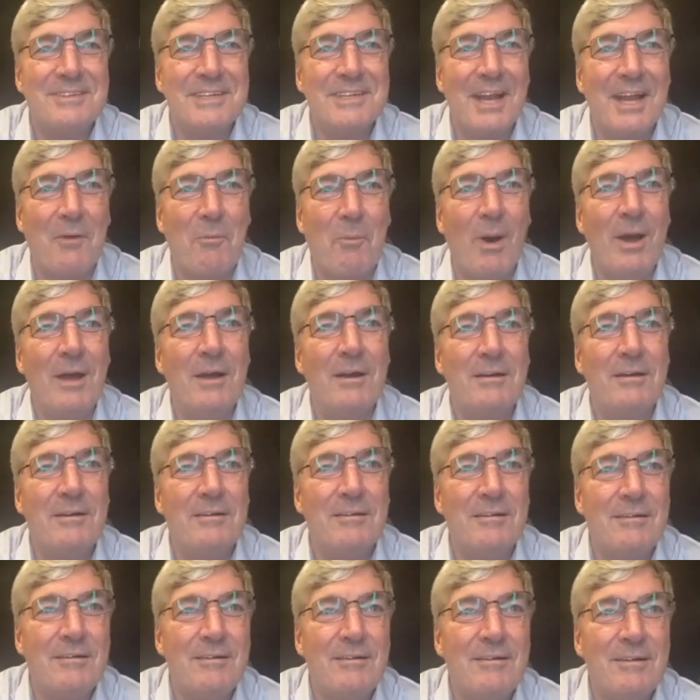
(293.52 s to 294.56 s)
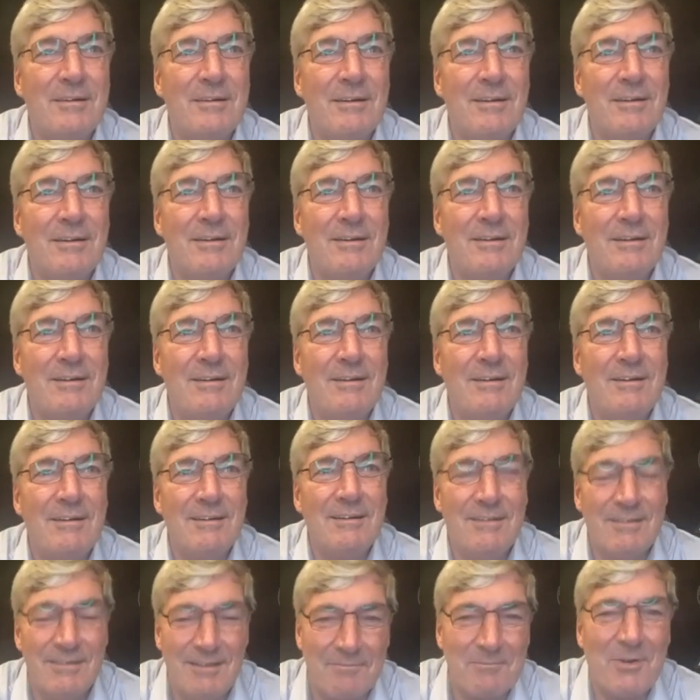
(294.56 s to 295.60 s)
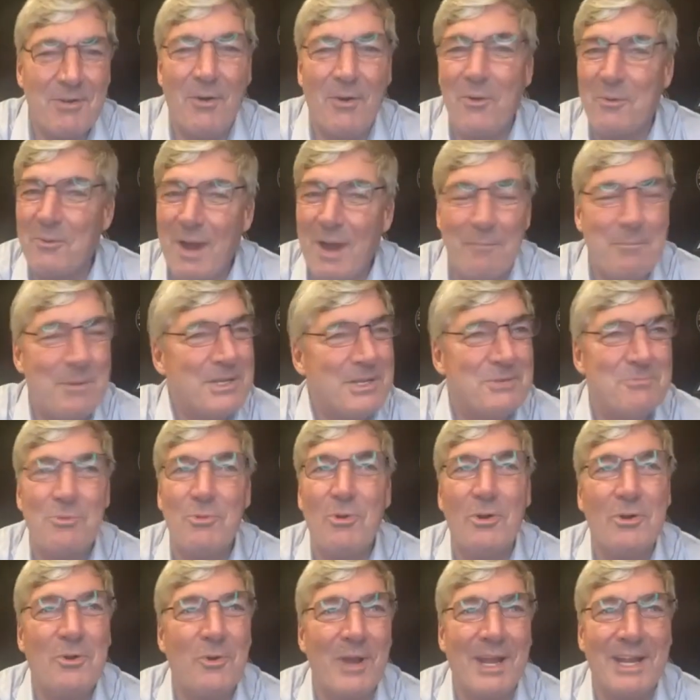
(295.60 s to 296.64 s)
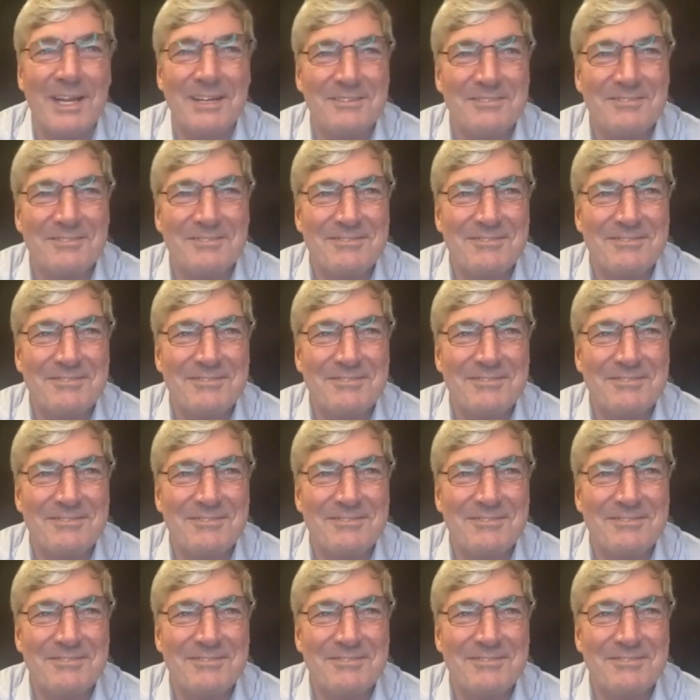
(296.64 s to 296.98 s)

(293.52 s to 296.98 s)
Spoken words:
You got what? I'm going. I'll be real quick.